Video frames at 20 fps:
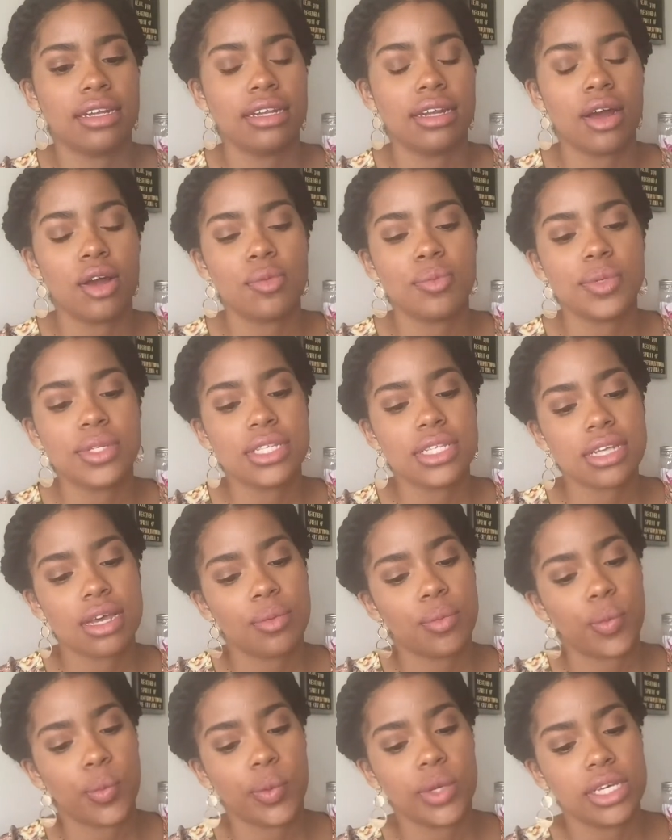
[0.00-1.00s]
it opens
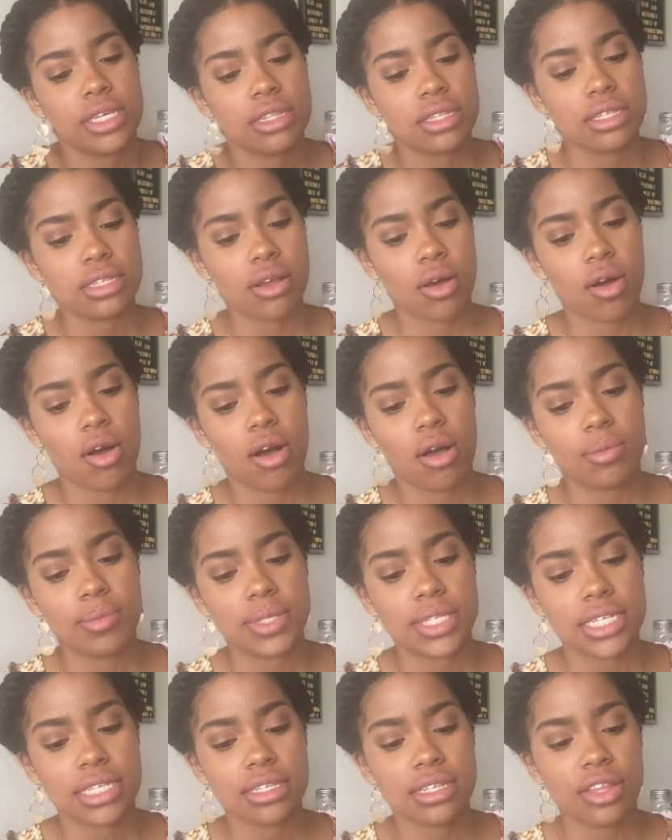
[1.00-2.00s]
up with Psalm
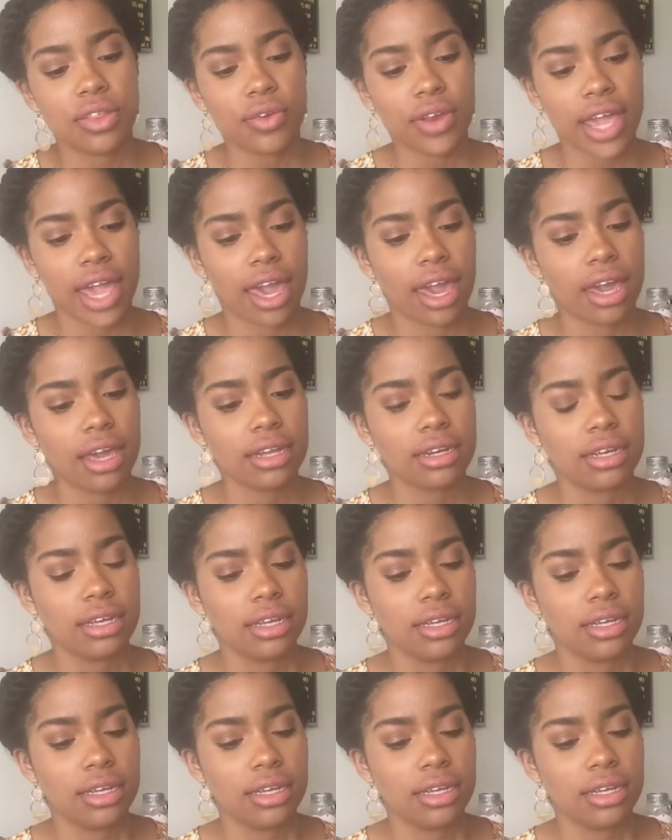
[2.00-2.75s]
63:8,